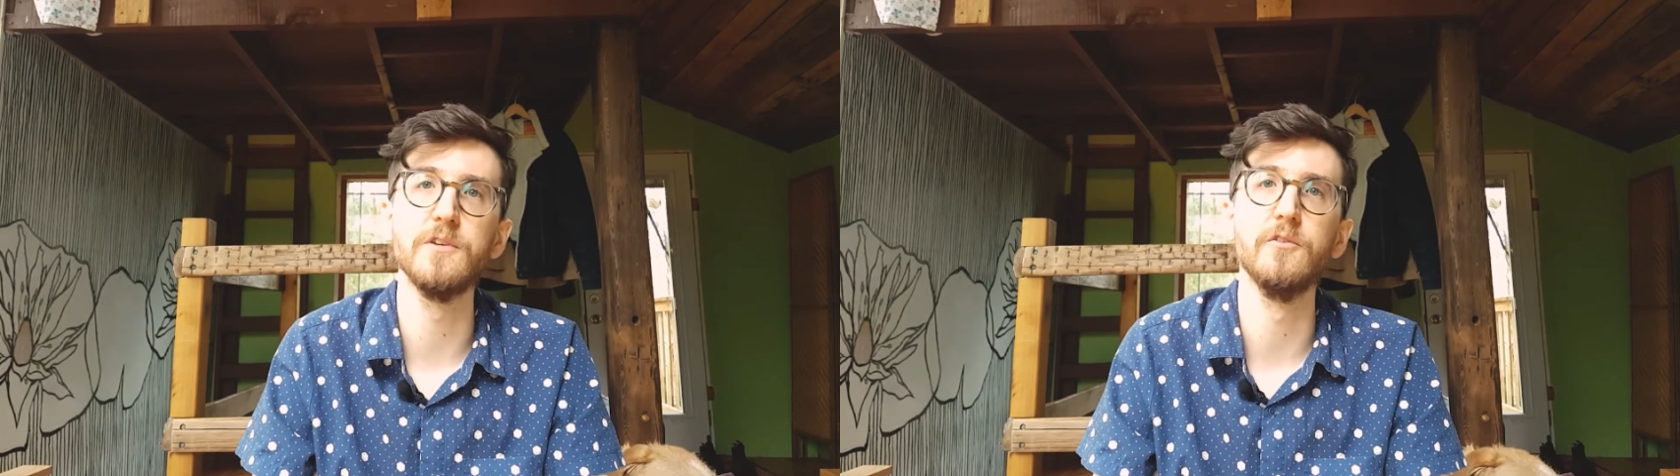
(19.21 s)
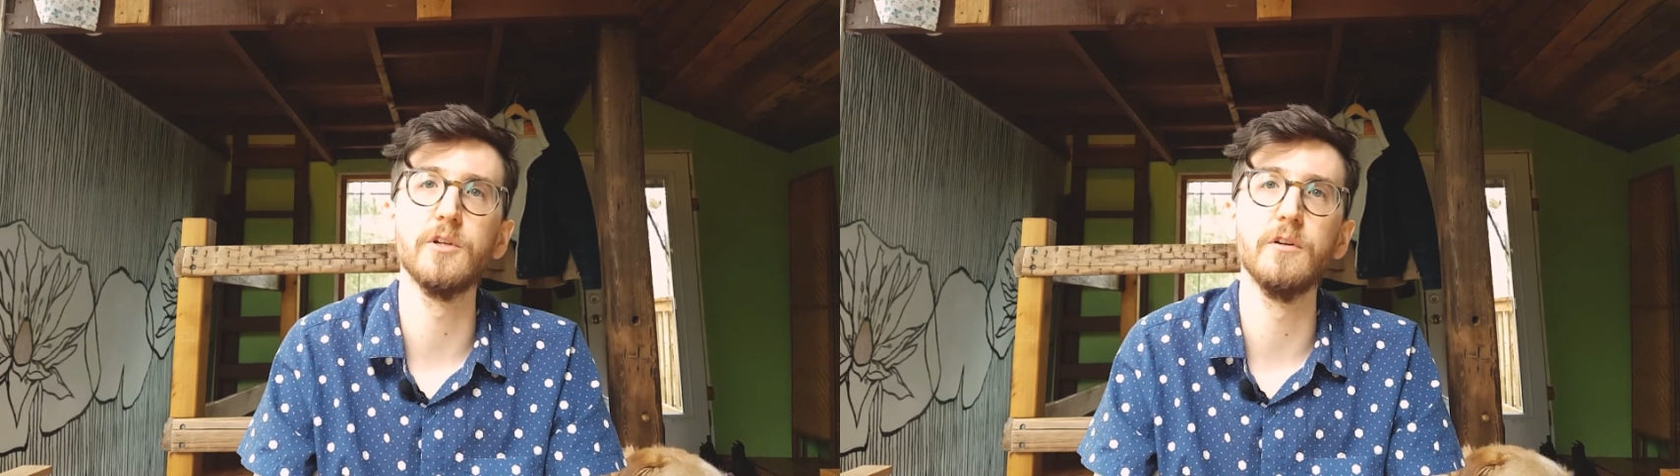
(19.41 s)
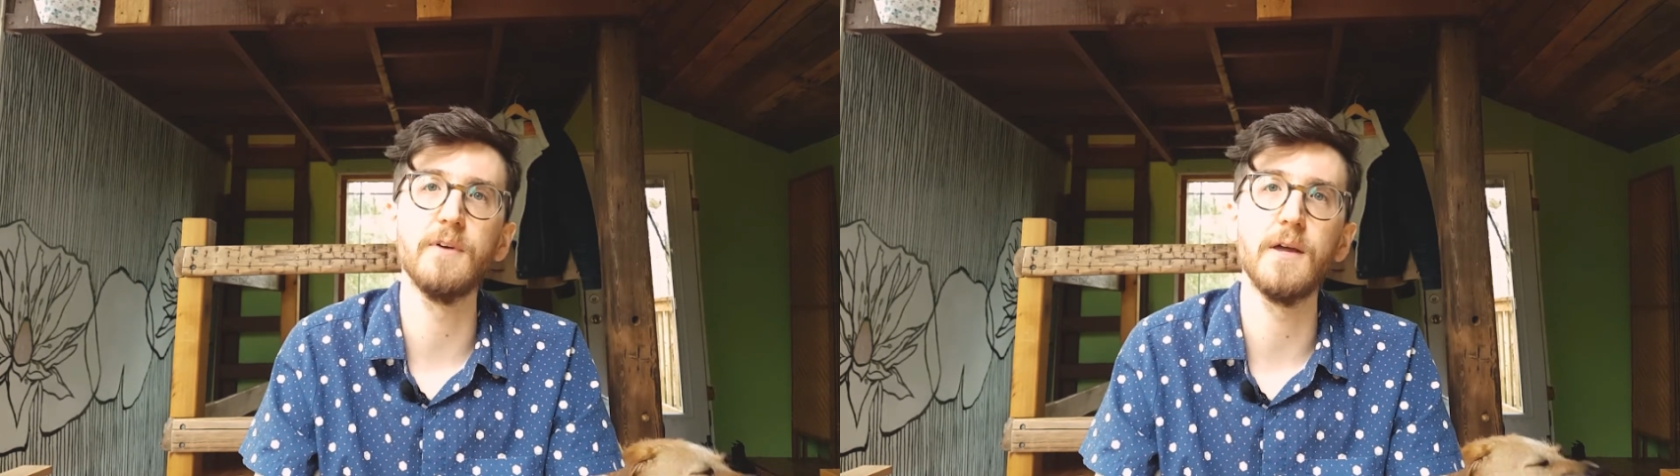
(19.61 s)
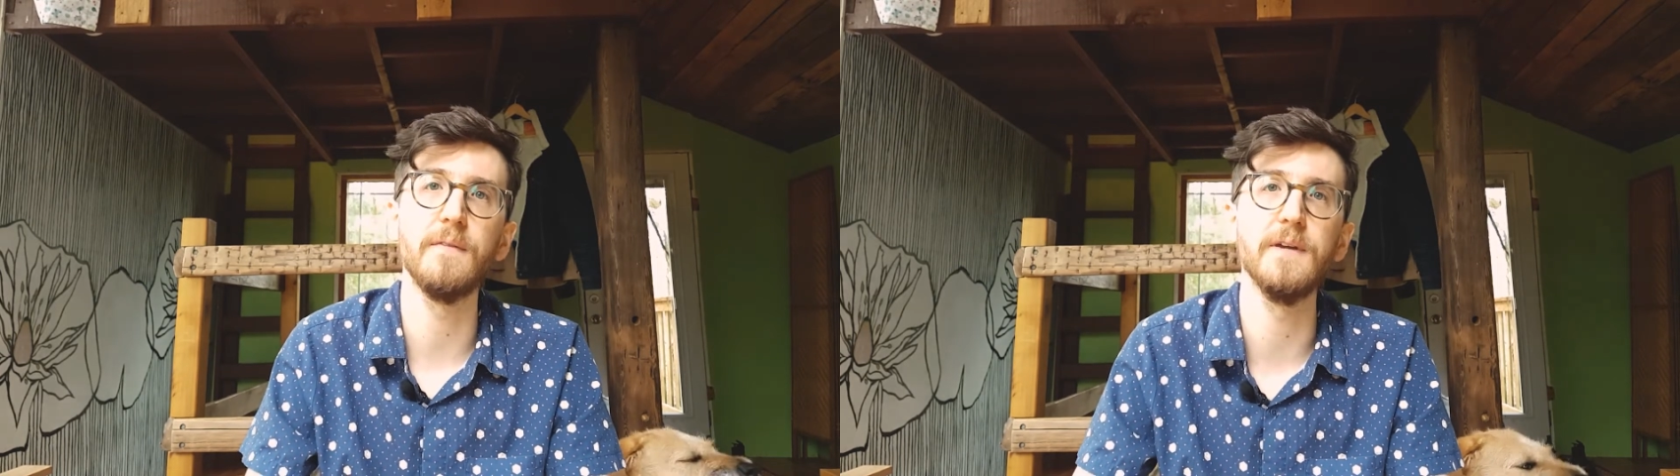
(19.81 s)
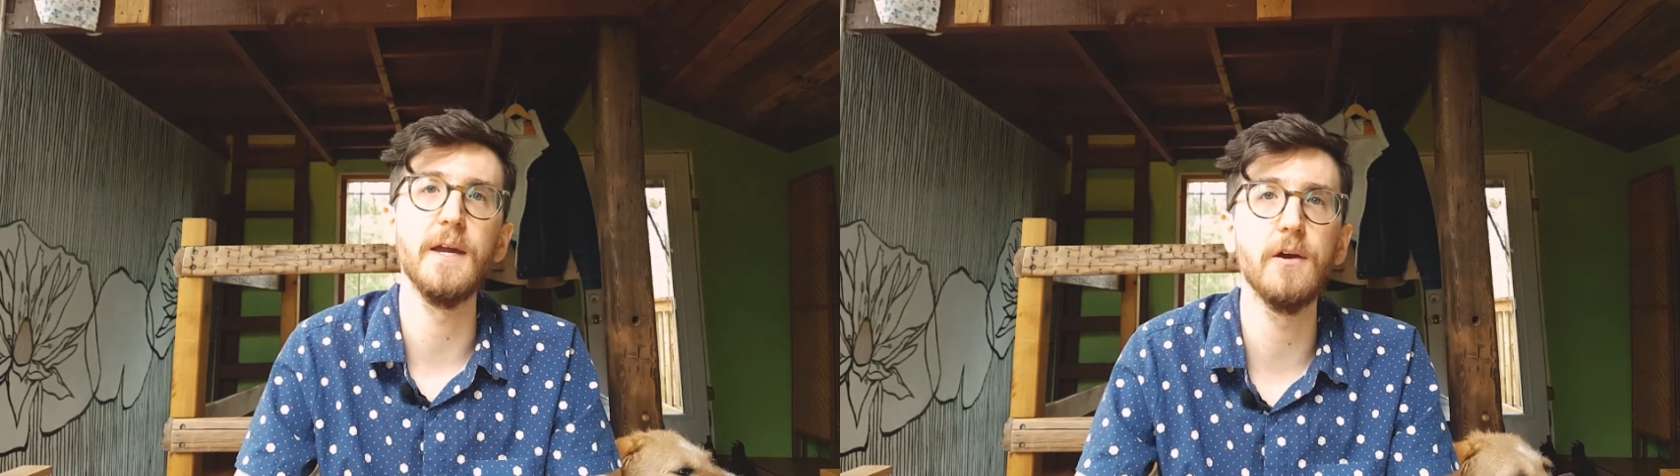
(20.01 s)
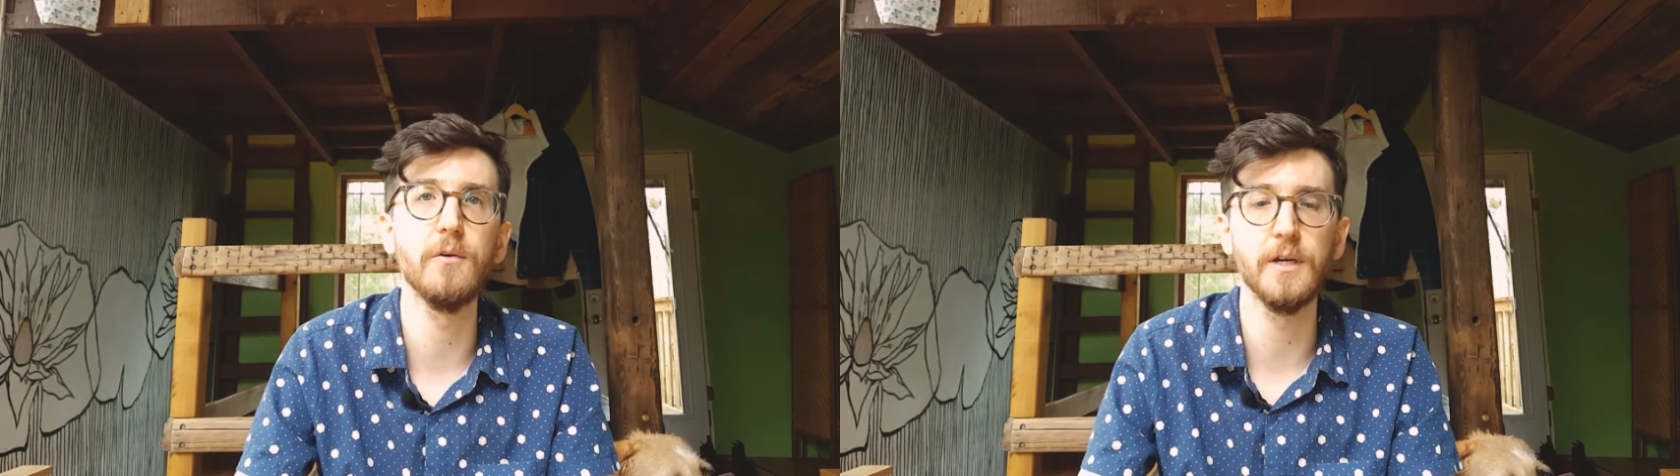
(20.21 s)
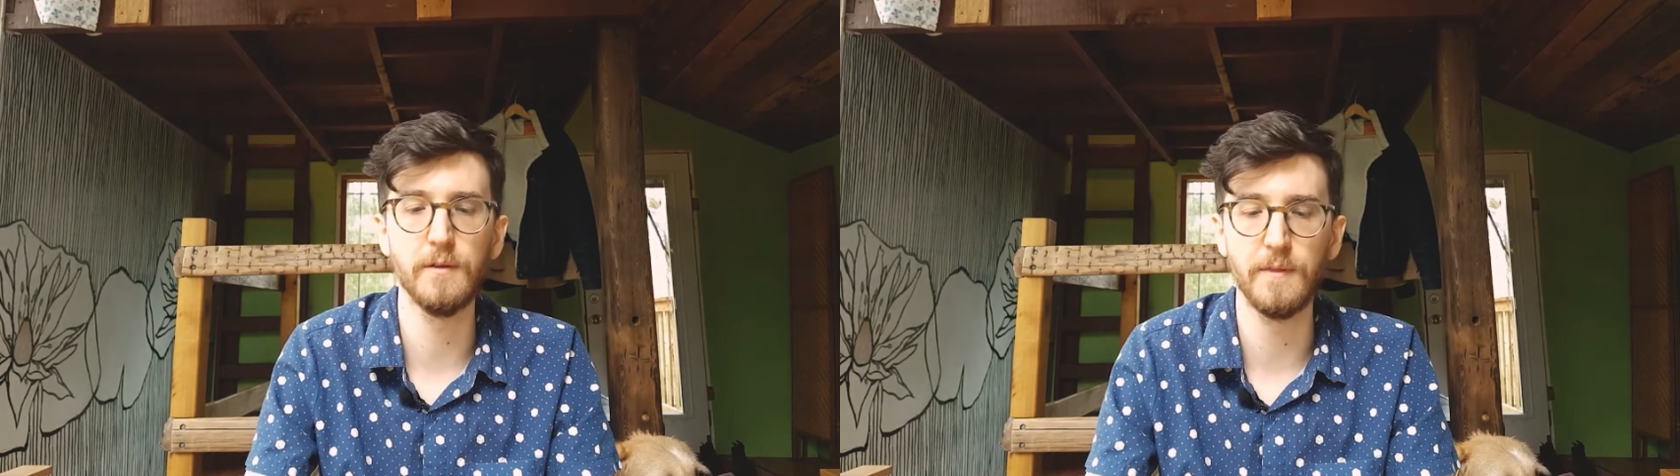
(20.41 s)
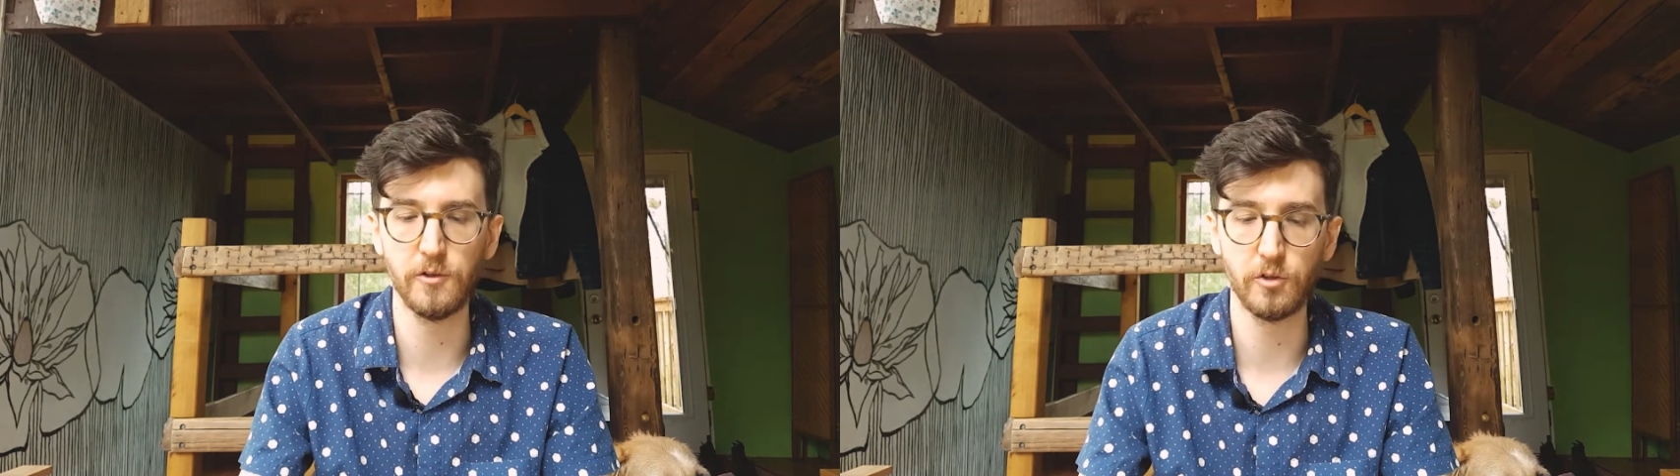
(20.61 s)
and you're going to find that the area that